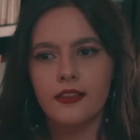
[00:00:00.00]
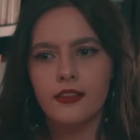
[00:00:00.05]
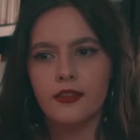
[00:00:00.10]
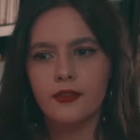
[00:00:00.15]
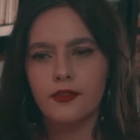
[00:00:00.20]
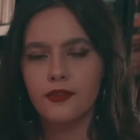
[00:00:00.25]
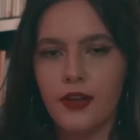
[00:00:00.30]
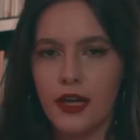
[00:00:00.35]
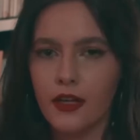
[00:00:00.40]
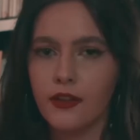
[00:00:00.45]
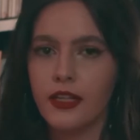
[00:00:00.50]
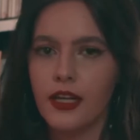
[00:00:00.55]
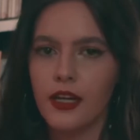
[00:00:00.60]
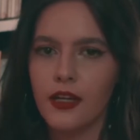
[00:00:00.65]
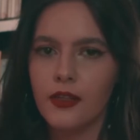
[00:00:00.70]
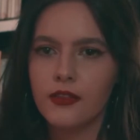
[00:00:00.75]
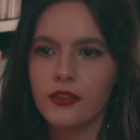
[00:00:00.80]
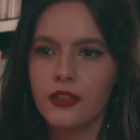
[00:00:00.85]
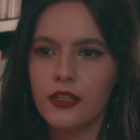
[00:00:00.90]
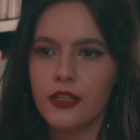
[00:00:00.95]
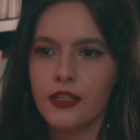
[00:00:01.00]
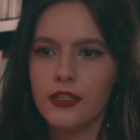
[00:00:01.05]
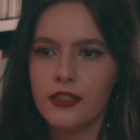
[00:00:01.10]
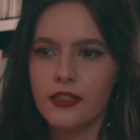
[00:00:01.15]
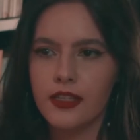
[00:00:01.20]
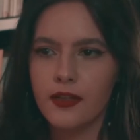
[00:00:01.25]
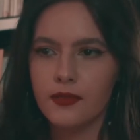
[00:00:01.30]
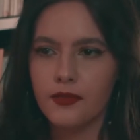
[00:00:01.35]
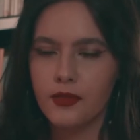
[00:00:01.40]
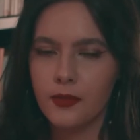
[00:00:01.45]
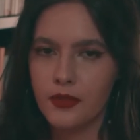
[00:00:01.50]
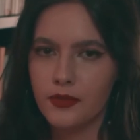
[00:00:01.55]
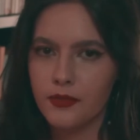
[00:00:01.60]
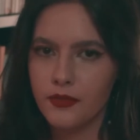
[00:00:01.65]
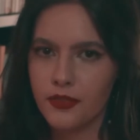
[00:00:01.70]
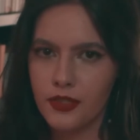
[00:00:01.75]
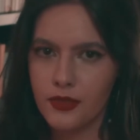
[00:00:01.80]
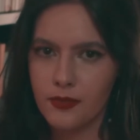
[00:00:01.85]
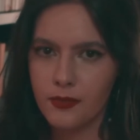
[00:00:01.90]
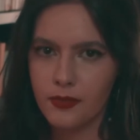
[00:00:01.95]
found out is that from the
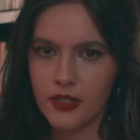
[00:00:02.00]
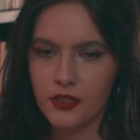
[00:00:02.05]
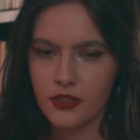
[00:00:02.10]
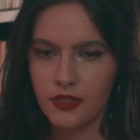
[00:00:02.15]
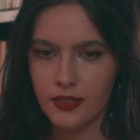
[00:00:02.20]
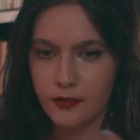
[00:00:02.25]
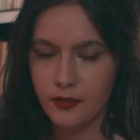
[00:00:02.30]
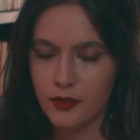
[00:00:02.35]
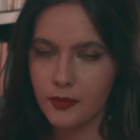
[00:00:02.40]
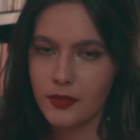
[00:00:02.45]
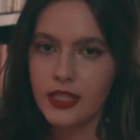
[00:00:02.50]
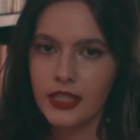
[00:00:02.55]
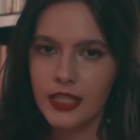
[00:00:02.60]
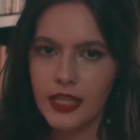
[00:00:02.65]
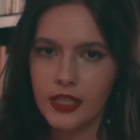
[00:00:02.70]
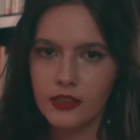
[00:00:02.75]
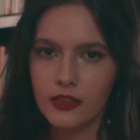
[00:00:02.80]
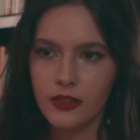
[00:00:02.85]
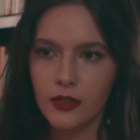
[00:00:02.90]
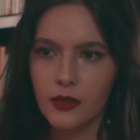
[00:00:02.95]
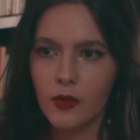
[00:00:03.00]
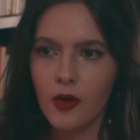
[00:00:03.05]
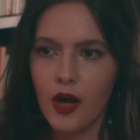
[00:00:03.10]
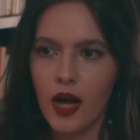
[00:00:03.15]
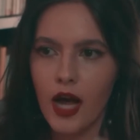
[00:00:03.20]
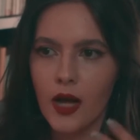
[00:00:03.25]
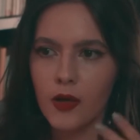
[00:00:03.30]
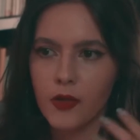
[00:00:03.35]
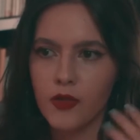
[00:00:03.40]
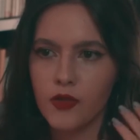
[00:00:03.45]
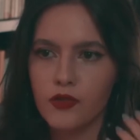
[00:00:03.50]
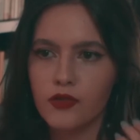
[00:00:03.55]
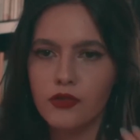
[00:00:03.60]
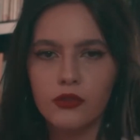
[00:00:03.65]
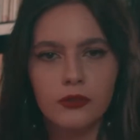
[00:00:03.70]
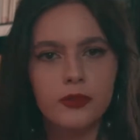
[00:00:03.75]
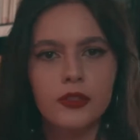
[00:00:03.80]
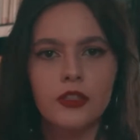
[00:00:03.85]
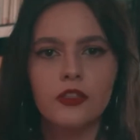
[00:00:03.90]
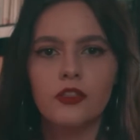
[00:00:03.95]
first page, like from the get-go, I was
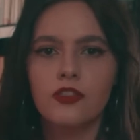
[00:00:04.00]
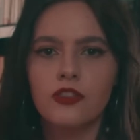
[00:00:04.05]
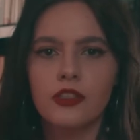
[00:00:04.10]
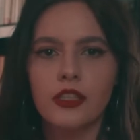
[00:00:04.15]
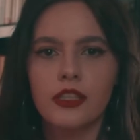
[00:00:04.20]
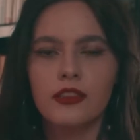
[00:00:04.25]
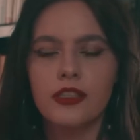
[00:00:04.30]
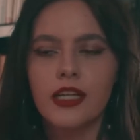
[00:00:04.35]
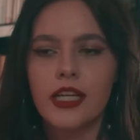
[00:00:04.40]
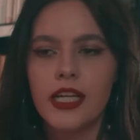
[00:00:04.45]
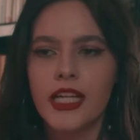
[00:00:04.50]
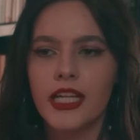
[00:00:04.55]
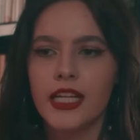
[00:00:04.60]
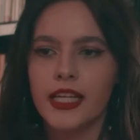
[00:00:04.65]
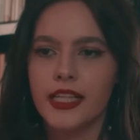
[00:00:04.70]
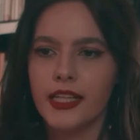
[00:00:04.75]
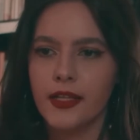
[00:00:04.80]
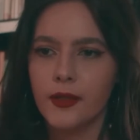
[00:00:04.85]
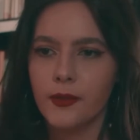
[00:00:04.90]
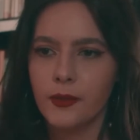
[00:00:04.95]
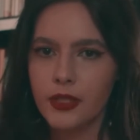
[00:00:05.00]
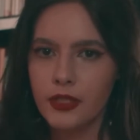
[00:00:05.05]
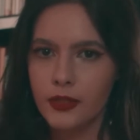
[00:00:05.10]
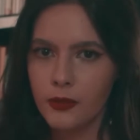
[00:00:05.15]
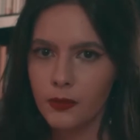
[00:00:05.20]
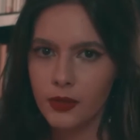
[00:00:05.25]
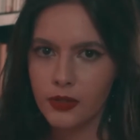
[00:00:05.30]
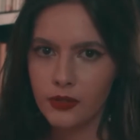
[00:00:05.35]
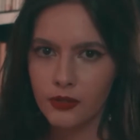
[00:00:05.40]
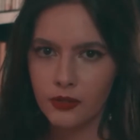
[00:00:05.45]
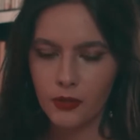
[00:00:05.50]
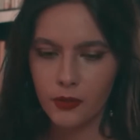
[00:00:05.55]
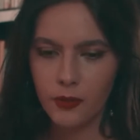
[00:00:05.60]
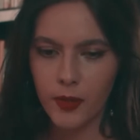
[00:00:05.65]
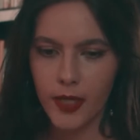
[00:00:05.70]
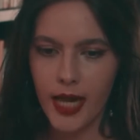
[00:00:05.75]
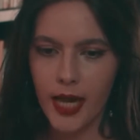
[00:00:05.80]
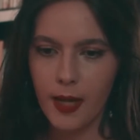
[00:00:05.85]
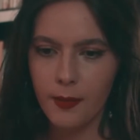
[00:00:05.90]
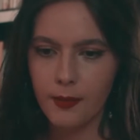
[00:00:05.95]
super intrigued. Like I really want to know
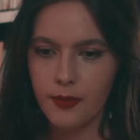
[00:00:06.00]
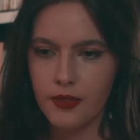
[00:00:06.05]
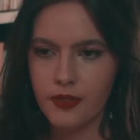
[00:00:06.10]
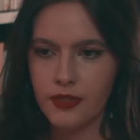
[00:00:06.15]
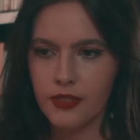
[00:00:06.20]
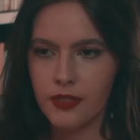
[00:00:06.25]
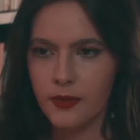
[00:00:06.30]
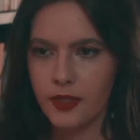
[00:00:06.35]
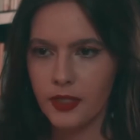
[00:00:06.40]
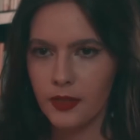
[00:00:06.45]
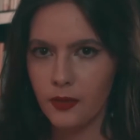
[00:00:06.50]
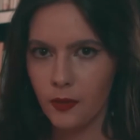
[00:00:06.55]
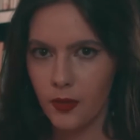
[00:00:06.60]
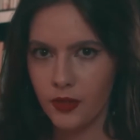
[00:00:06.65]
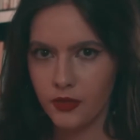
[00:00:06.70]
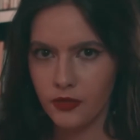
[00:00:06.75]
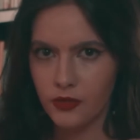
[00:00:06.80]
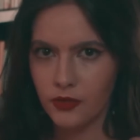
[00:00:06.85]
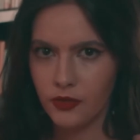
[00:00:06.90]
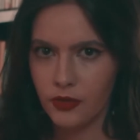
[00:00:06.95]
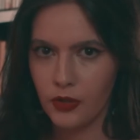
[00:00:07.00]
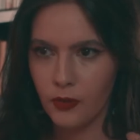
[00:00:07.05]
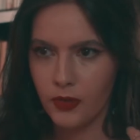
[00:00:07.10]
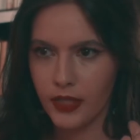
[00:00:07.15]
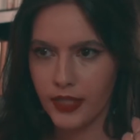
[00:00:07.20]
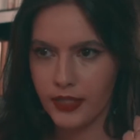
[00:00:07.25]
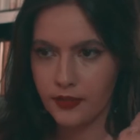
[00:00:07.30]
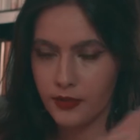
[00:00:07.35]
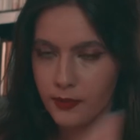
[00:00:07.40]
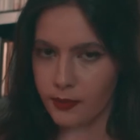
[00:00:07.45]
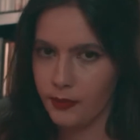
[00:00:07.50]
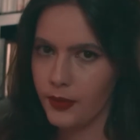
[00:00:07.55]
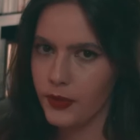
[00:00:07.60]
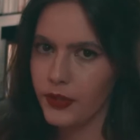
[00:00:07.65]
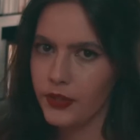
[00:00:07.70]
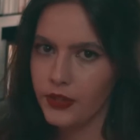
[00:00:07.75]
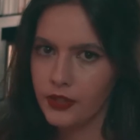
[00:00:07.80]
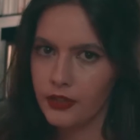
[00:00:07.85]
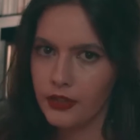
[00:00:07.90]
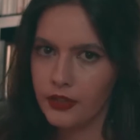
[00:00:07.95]
what happens. I really want to know like the
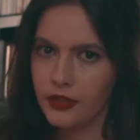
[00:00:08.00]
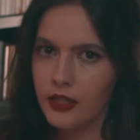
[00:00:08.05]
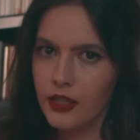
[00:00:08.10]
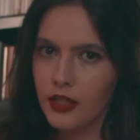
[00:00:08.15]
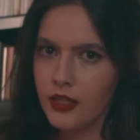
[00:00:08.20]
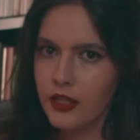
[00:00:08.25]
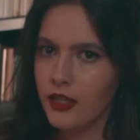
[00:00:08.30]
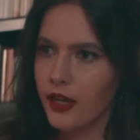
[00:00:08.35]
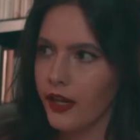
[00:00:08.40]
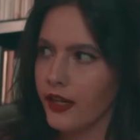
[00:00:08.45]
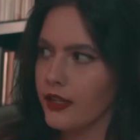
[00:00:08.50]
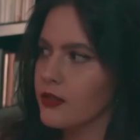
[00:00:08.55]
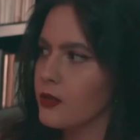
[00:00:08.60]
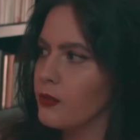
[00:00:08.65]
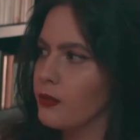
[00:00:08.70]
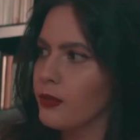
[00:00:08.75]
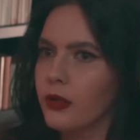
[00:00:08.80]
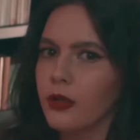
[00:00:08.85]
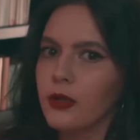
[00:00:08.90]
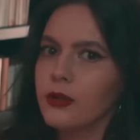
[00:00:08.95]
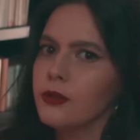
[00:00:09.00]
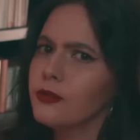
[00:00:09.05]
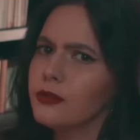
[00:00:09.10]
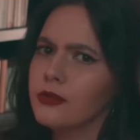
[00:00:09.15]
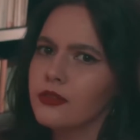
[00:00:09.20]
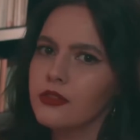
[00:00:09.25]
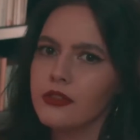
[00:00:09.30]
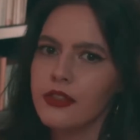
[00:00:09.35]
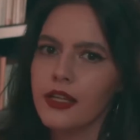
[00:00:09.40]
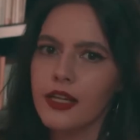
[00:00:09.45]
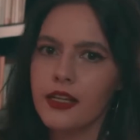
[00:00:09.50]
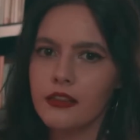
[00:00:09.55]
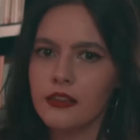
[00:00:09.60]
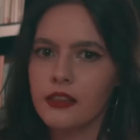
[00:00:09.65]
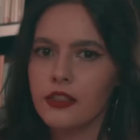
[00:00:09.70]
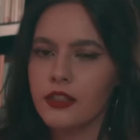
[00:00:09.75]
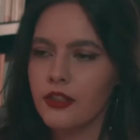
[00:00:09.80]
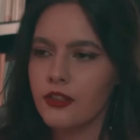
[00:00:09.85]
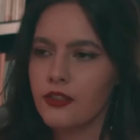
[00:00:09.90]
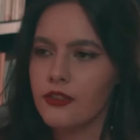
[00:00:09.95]
murder, I suppose, that
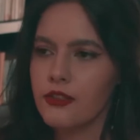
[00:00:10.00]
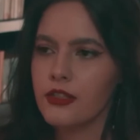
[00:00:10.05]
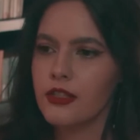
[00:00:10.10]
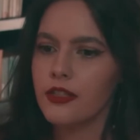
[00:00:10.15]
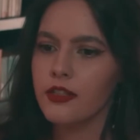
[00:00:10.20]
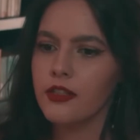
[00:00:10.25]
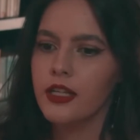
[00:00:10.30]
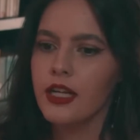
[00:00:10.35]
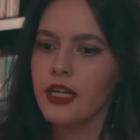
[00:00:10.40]
occurs here.